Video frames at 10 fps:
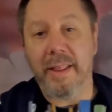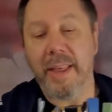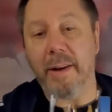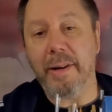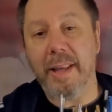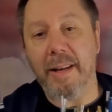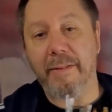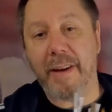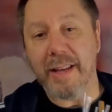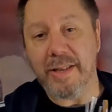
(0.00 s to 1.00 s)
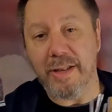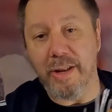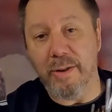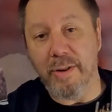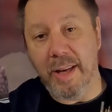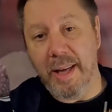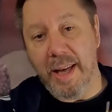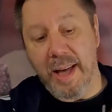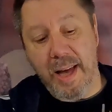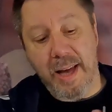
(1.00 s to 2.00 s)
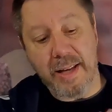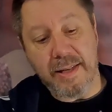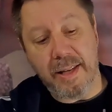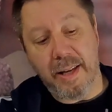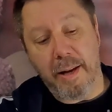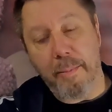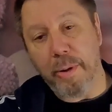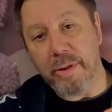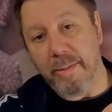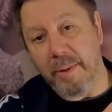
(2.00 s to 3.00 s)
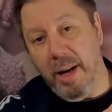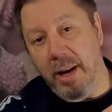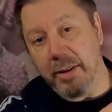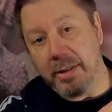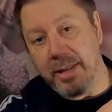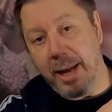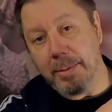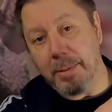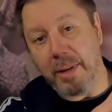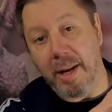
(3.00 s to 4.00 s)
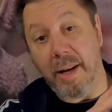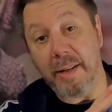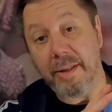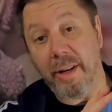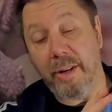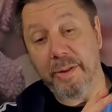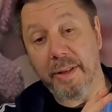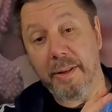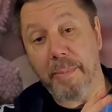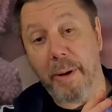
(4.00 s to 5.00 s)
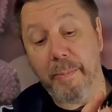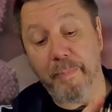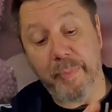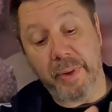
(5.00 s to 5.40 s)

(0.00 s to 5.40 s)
The only thing I've had to do is put some card, tape some card on the bottom